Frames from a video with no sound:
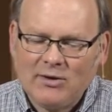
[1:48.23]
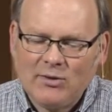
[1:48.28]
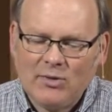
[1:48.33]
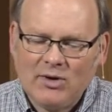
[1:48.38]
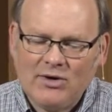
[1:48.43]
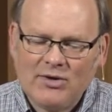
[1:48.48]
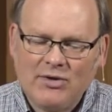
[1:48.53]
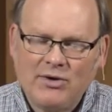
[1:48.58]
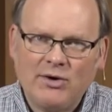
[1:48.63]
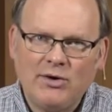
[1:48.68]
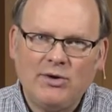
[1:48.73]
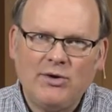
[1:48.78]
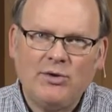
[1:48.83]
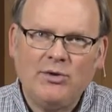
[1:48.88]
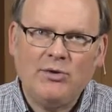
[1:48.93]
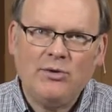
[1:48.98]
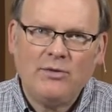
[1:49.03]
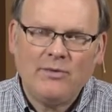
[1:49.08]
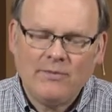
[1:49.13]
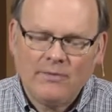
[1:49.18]
with
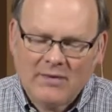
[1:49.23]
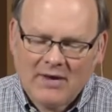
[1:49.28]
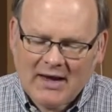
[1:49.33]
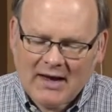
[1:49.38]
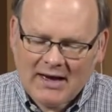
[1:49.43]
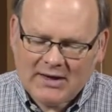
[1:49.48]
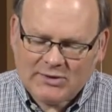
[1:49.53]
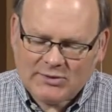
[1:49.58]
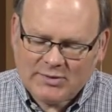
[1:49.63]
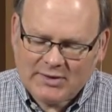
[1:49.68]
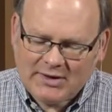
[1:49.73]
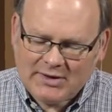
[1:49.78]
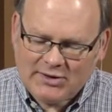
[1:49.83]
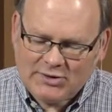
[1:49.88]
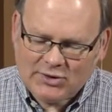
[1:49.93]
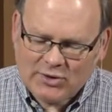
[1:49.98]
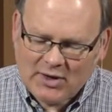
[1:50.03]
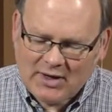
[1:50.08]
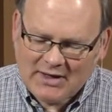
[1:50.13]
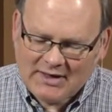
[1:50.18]
you as we
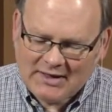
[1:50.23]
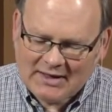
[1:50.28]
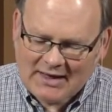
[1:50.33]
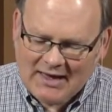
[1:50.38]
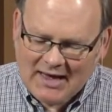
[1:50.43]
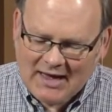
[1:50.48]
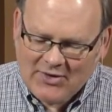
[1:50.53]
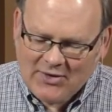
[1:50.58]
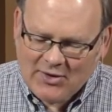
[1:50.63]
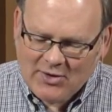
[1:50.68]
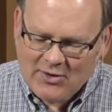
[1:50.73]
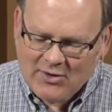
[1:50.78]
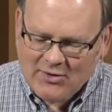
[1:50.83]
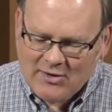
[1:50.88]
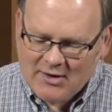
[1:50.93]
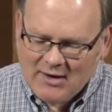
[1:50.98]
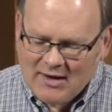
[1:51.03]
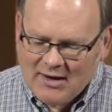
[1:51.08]
join together.